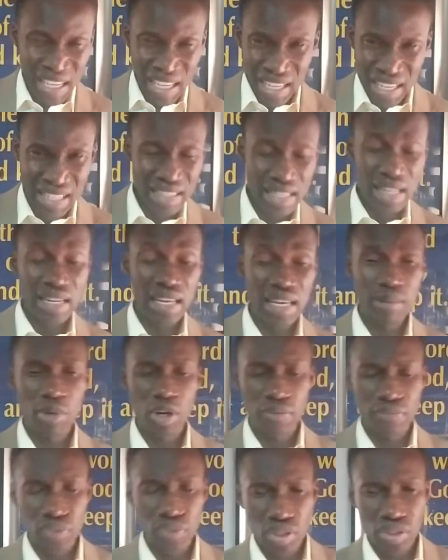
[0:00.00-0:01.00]
In the name
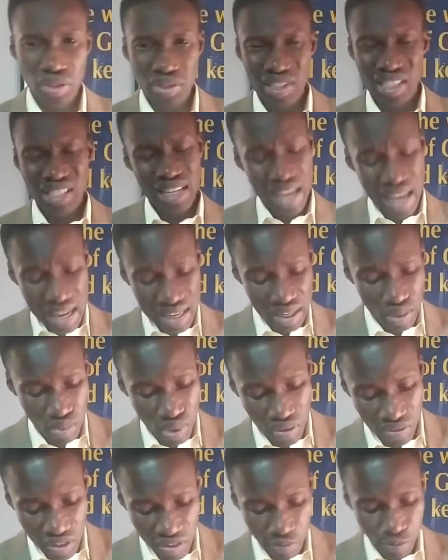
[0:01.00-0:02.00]
of Jesus, in any
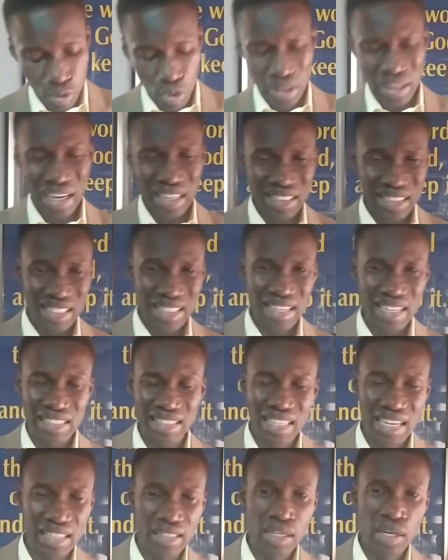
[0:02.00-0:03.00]
way we've
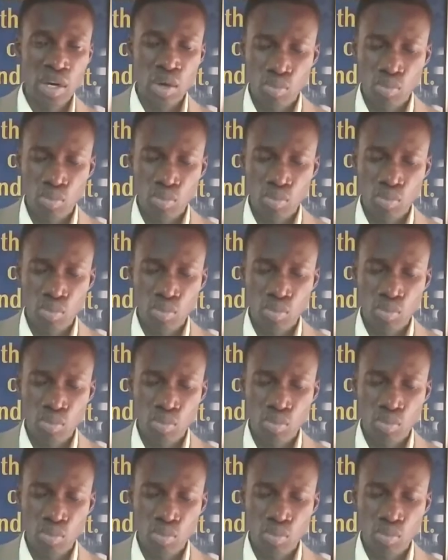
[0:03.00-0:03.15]
procrastinated,